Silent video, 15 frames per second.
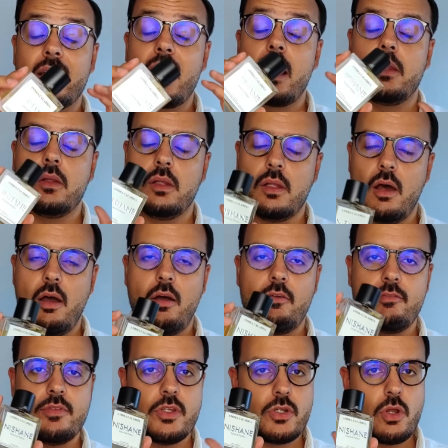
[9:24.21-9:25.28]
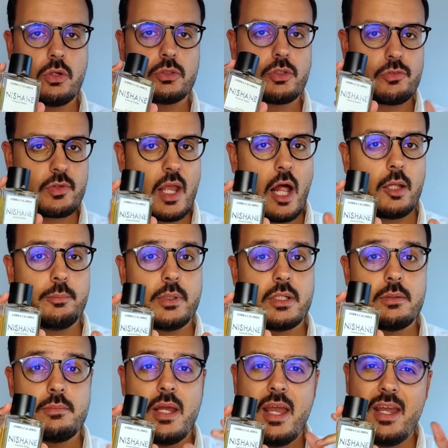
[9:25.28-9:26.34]
and I love the note of
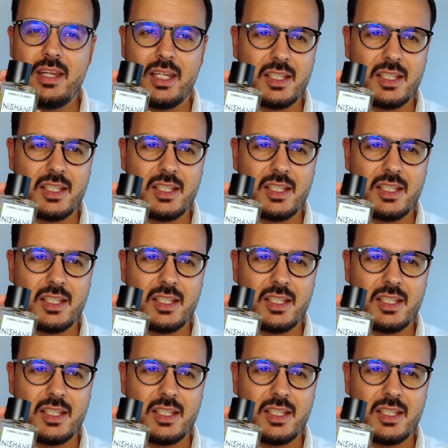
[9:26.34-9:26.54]
galbanum.